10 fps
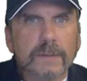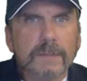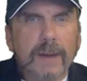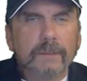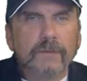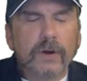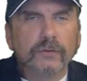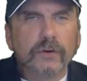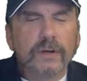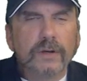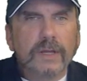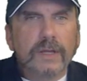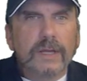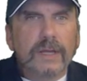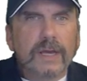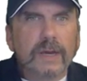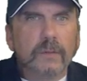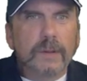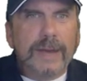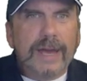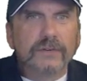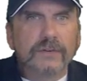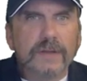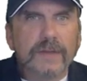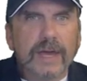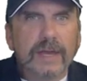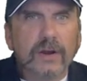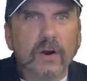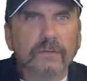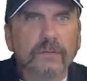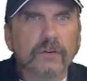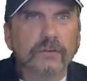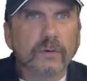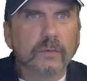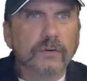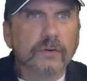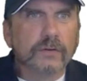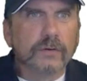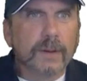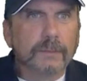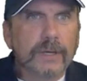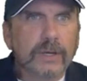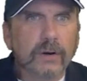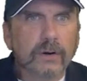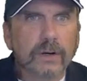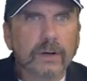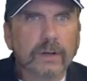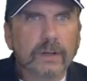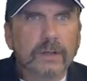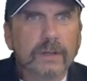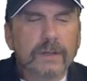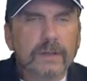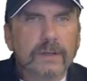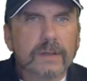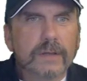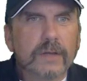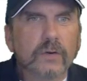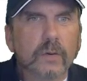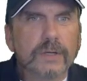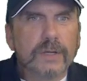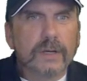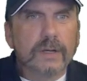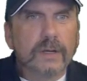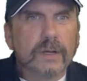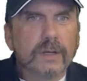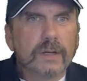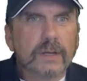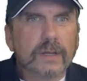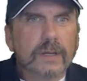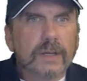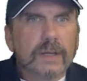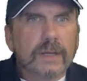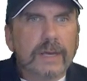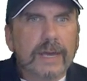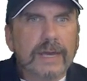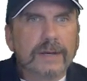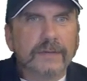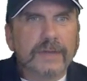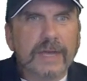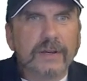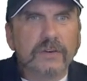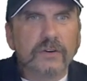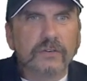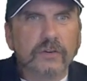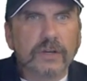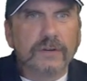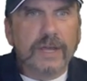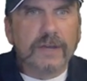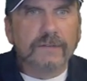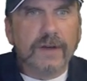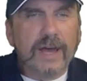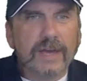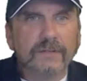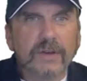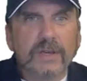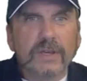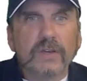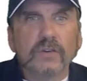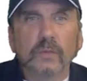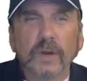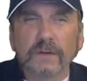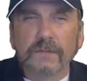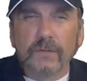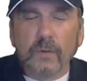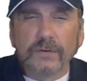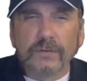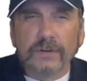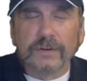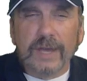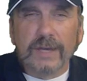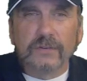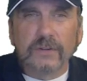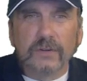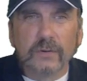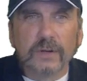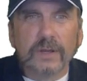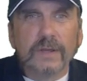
map function. And we passed in that our function, which is up here. That's all we did. And at the end, I just did take 5, so I could force it to execute